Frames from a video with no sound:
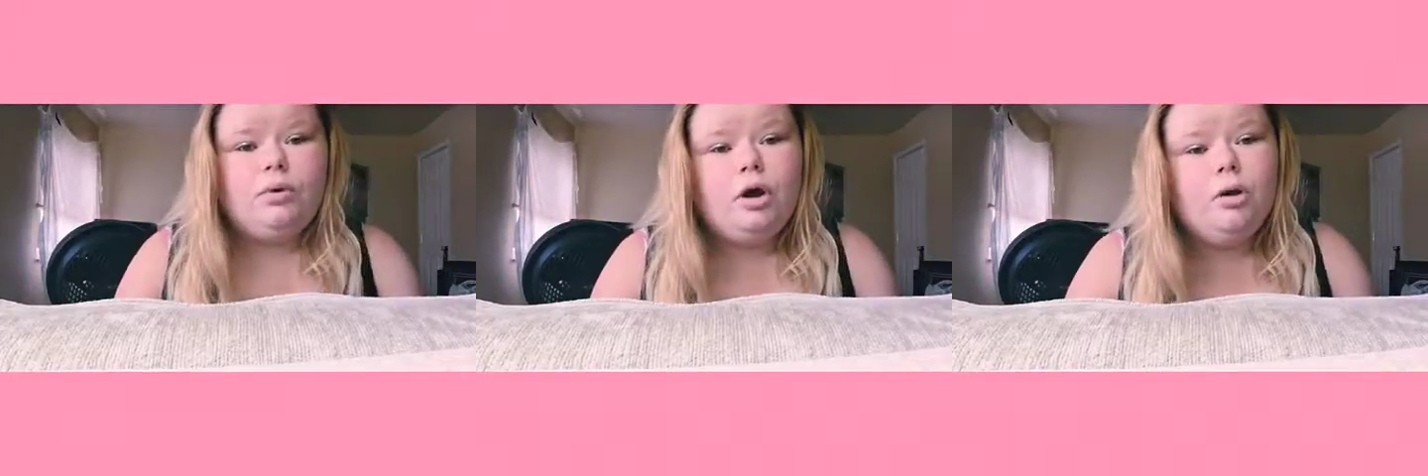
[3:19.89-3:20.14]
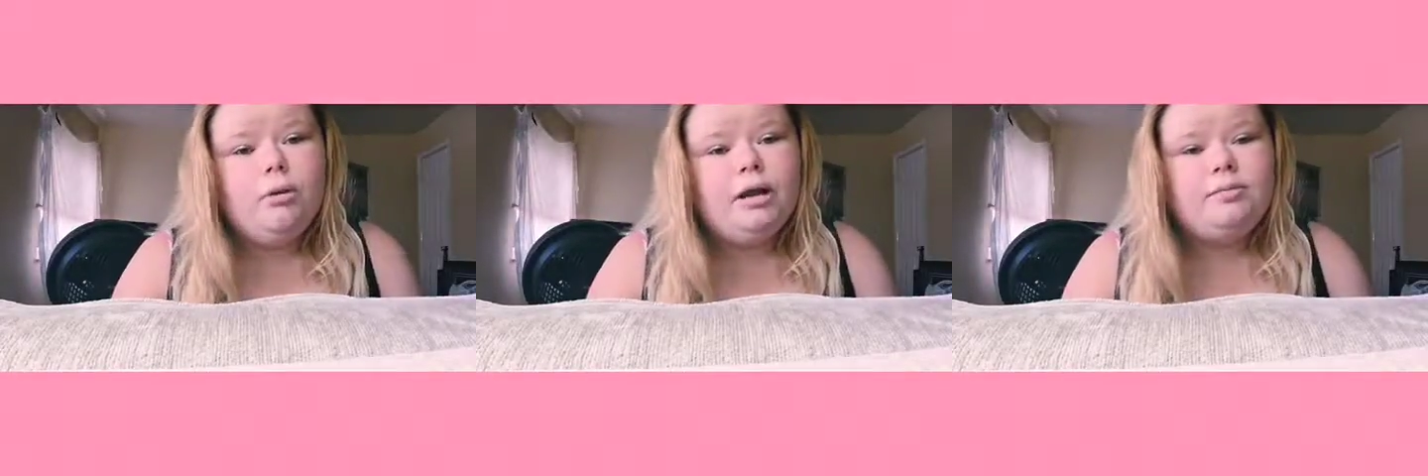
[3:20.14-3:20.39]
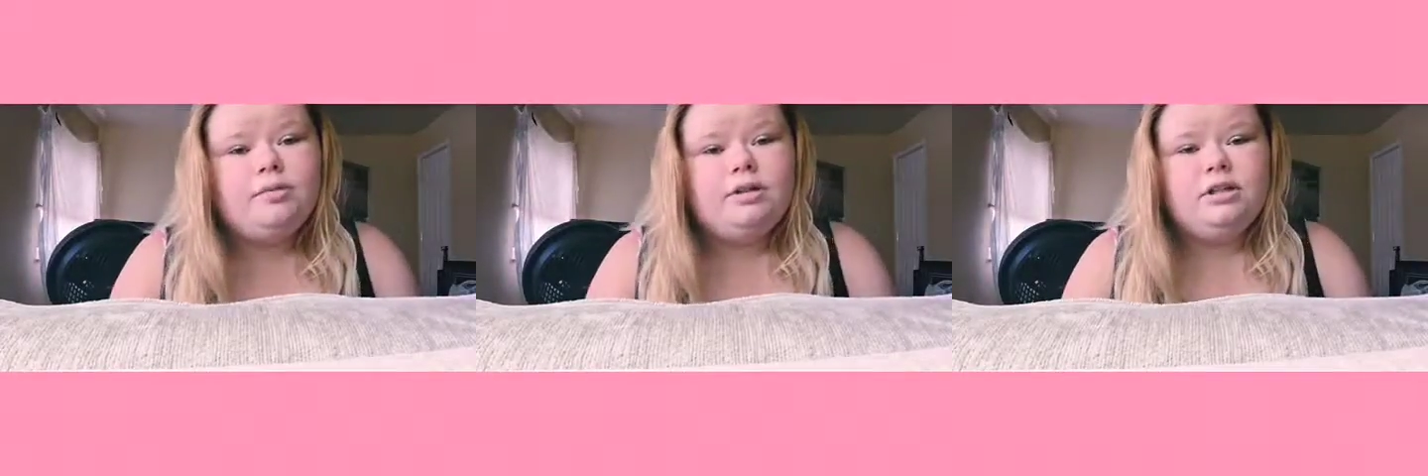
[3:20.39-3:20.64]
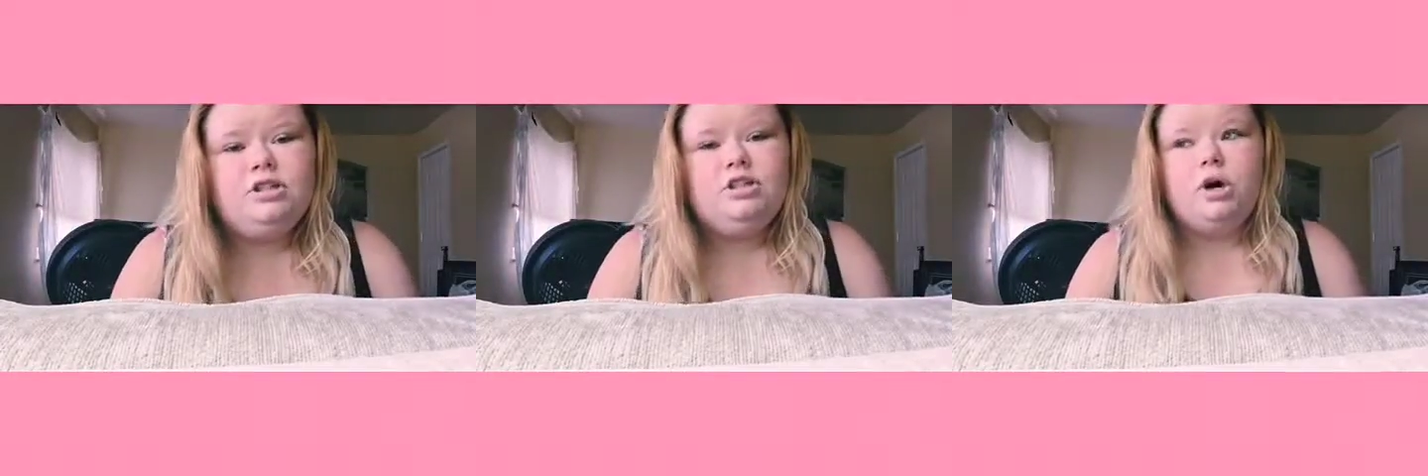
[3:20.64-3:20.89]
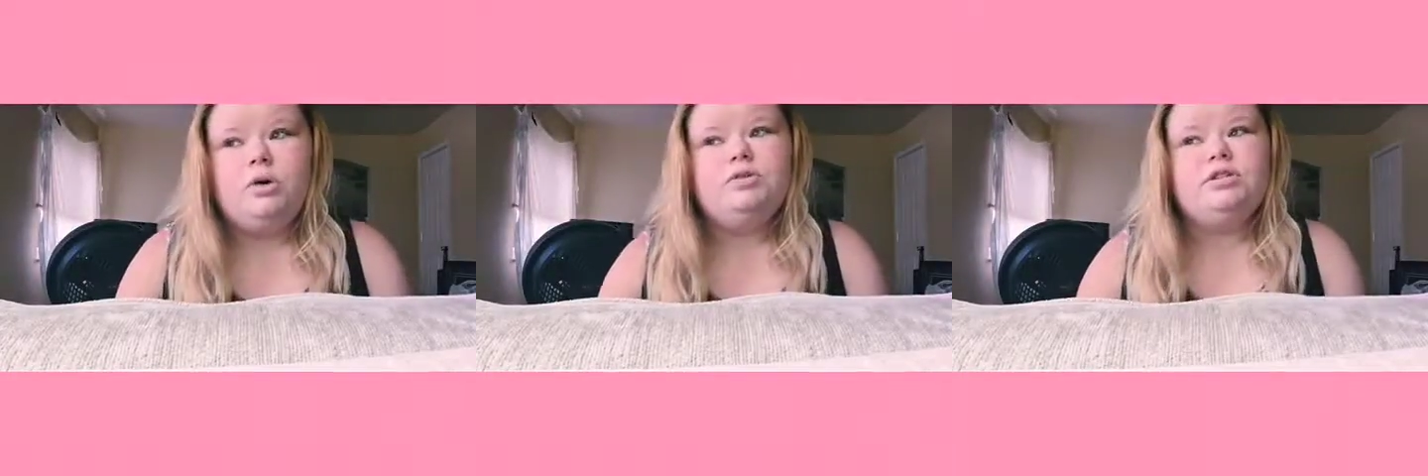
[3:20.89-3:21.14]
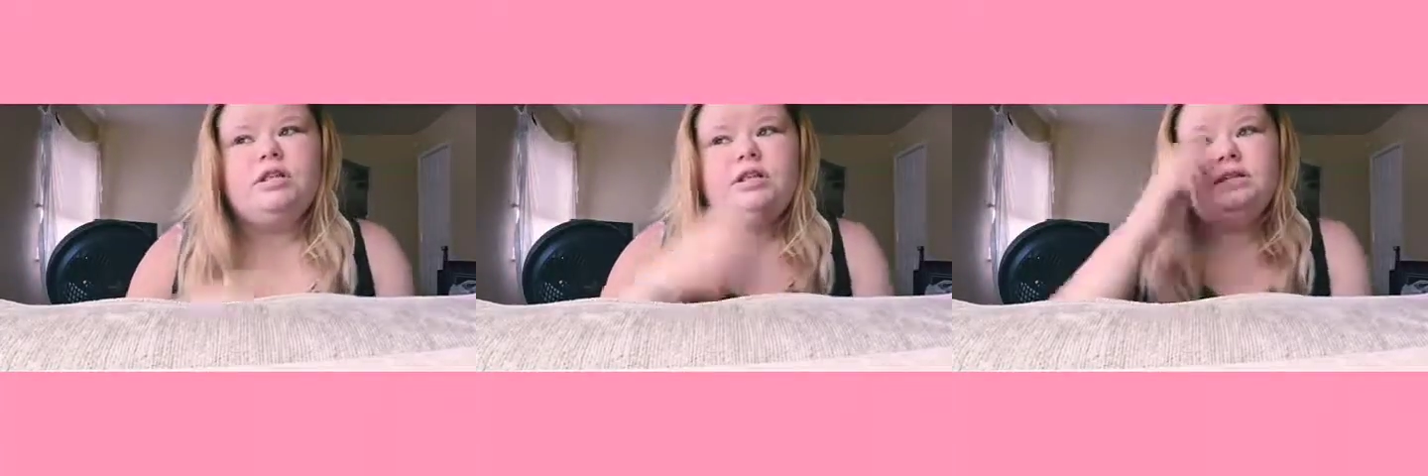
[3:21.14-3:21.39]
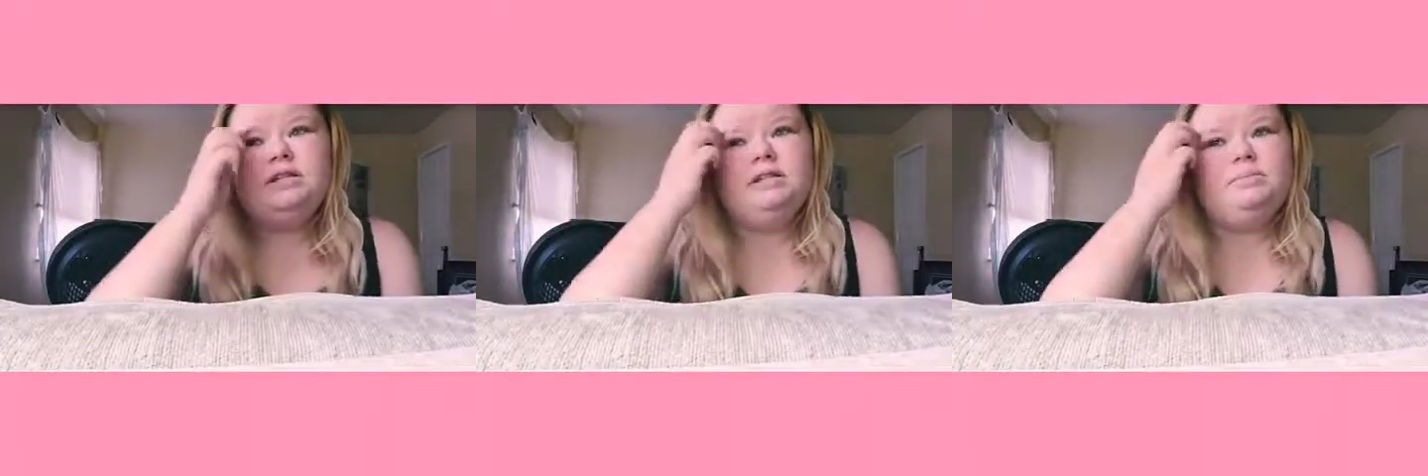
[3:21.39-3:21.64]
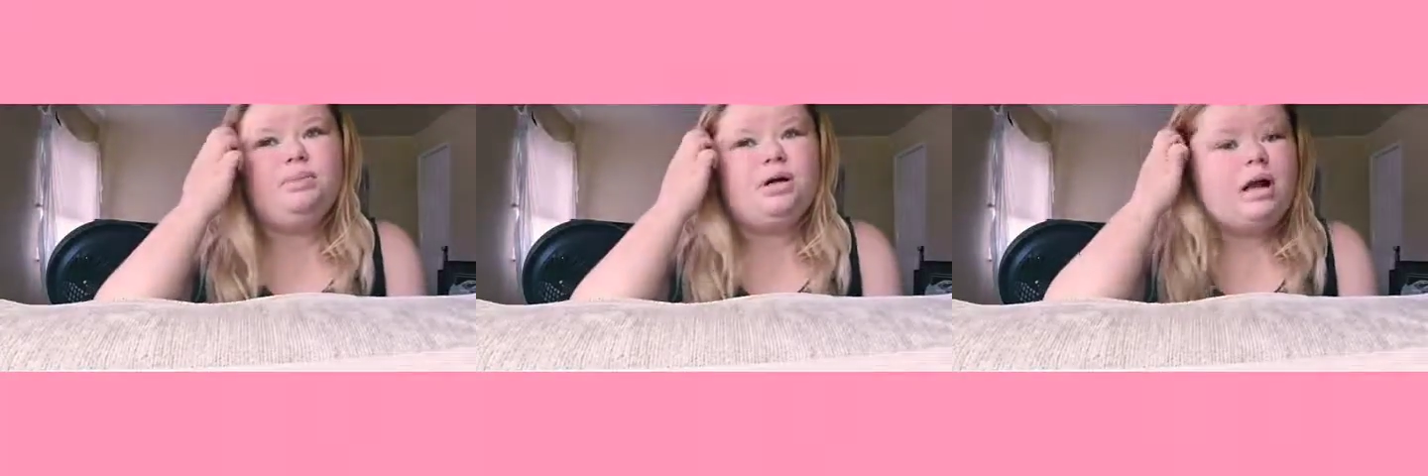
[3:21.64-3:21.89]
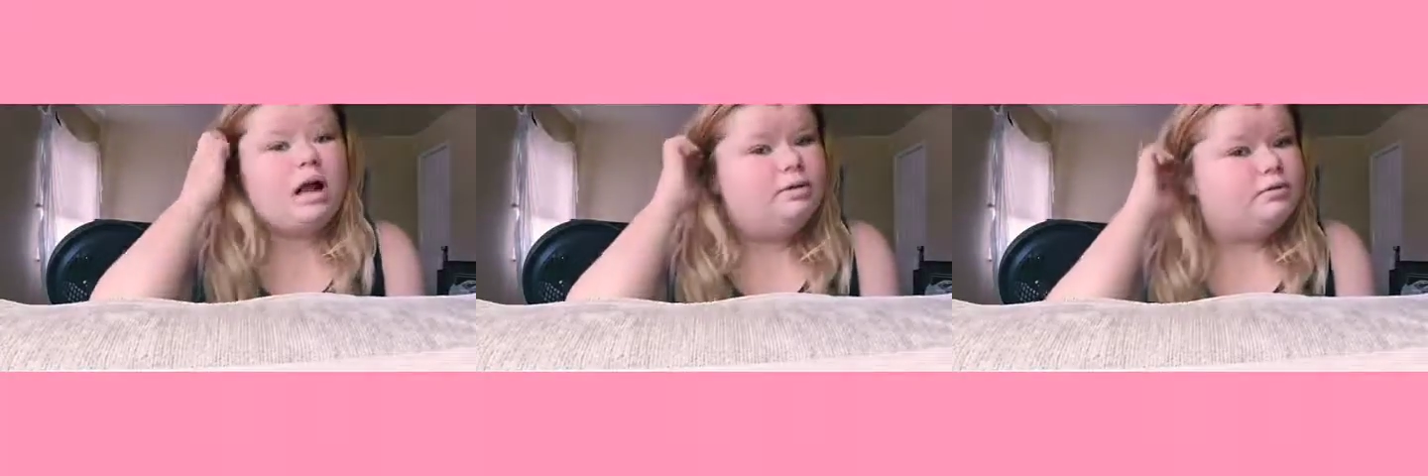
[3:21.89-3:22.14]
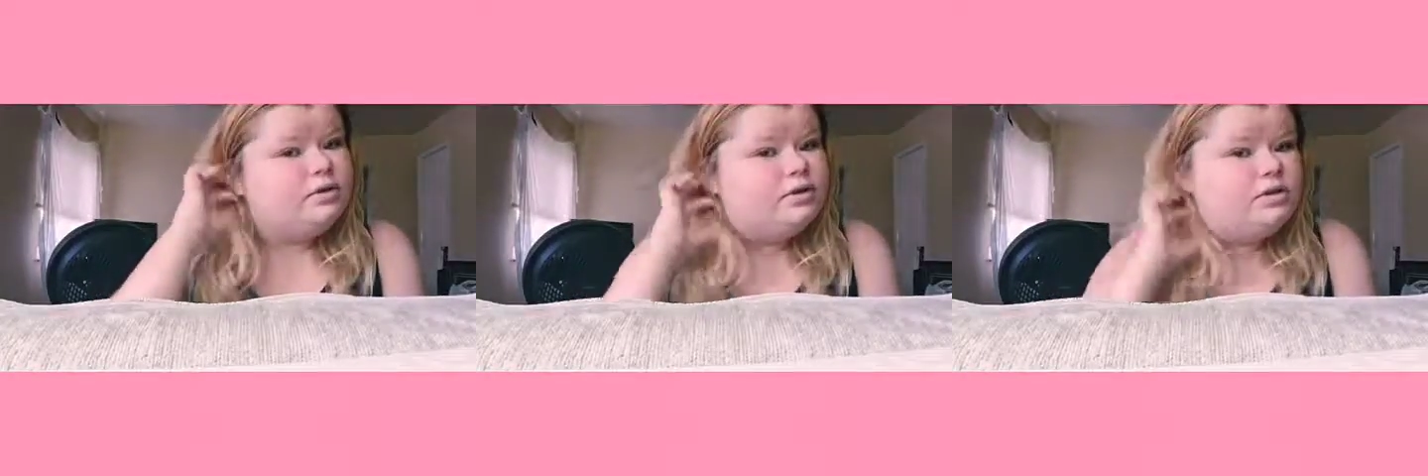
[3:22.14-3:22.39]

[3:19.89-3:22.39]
nobody really knows this, but I